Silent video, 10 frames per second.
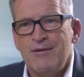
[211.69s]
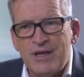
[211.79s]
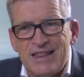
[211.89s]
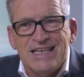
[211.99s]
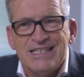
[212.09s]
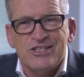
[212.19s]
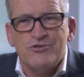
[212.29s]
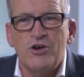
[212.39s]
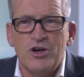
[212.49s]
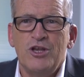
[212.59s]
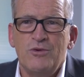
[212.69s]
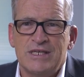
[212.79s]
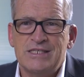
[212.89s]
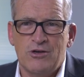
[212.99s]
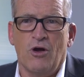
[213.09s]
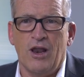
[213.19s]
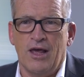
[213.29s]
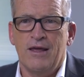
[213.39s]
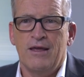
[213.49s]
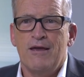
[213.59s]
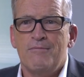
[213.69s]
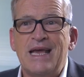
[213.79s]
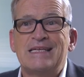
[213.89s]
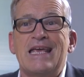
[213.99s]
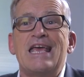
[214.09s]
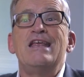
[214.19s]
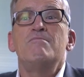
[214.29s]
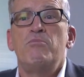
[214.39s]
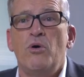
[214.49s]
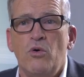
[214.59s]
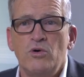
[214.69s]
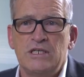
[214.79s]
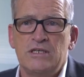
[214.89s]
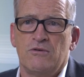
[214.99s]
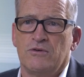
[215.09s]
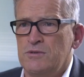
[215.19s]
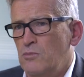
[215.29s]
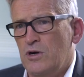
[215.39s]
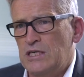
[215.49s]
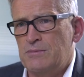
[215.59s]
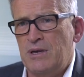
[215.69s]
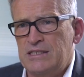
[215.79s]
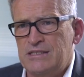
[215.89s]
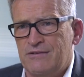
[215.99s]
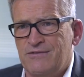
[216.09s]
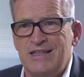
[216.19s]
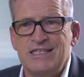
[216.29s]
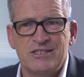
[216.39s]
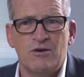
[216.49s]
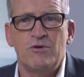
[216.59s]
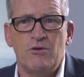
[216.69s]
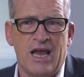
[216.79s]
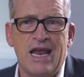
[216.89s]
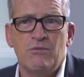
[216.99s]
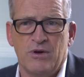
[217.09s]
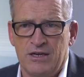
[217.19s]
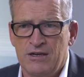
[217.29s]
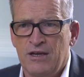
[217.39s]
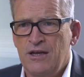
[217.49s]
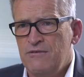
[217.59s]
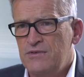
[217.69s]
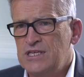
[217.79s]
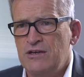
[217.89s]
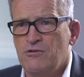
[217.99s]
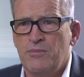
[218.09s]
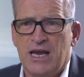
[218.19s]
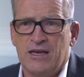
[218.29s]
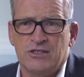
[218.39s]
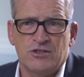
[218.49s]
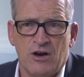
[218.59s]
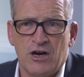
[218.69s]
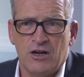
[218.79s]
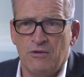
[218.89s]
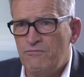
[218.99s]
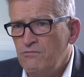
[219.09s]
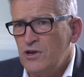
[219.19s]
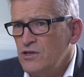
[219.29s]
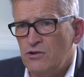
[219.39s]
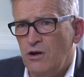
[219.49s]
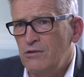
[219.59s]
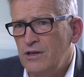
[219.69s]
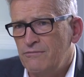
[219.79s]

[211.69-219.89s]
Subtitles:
But this stronger US dollar makes imported goods more expensive, and this is a real headwind for central bankers trying to control